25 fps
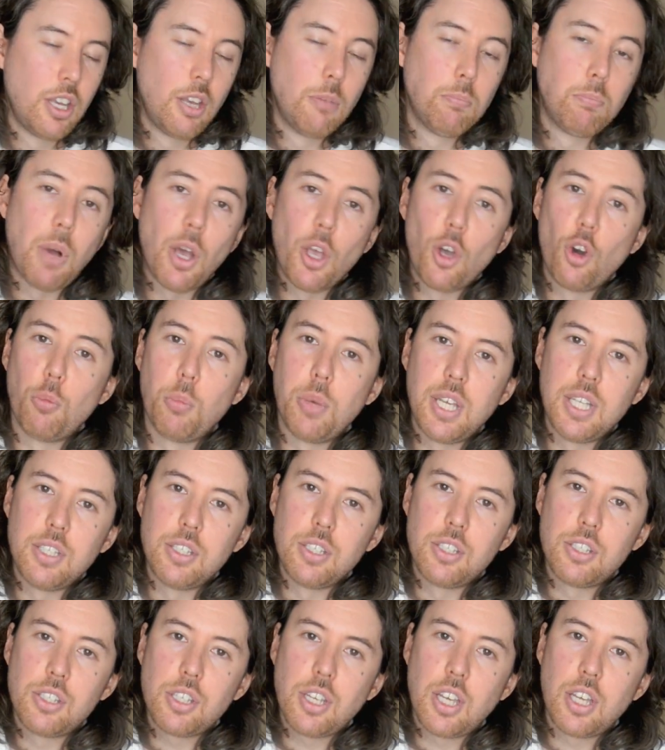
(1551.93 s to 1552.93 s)
by all
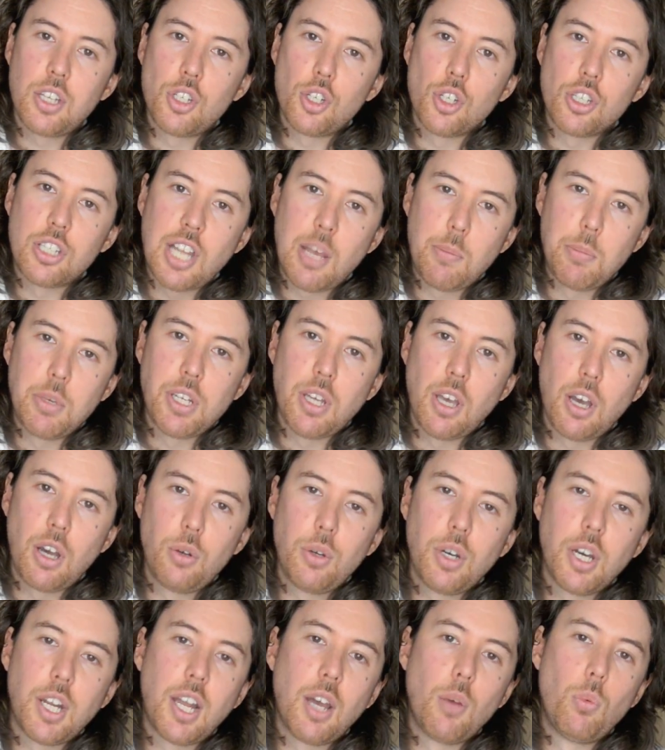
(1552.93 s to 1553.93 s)
means just let me
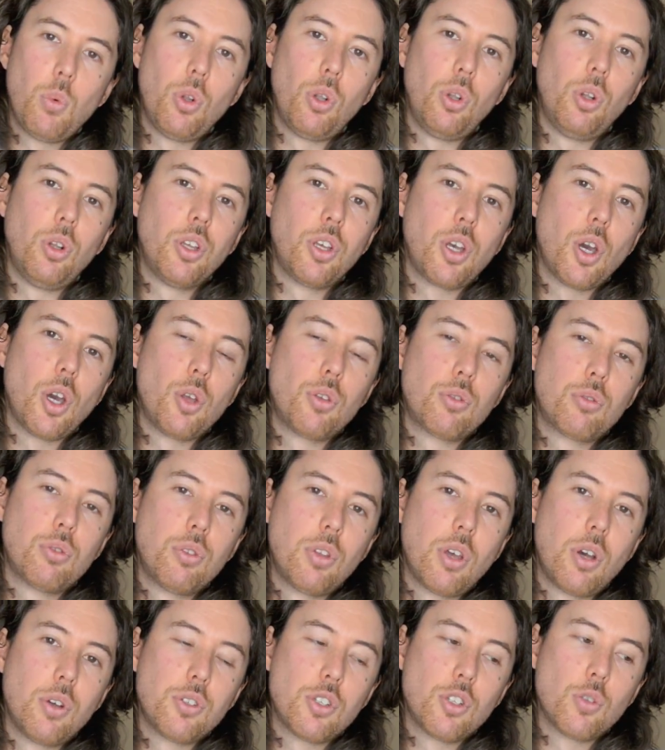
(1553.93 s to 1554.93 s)
know, and I will go through
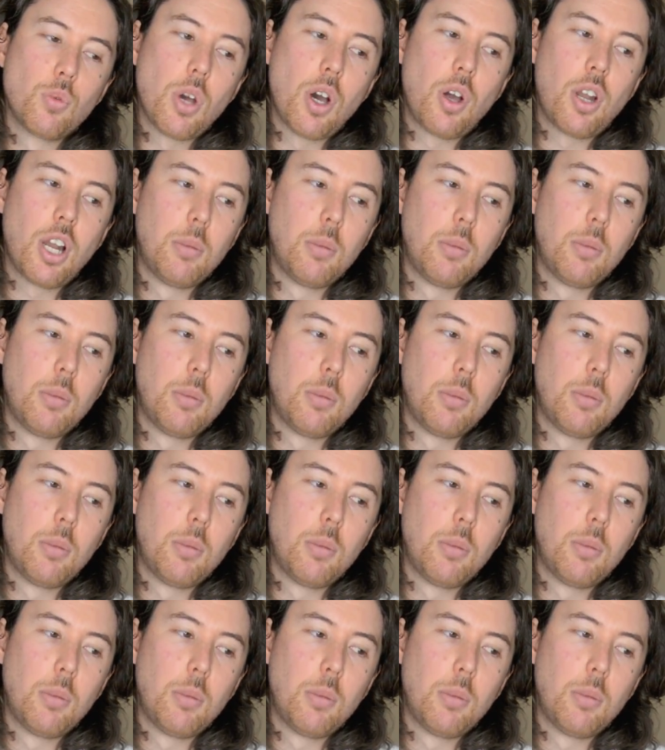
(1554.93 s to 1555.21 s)
those as well.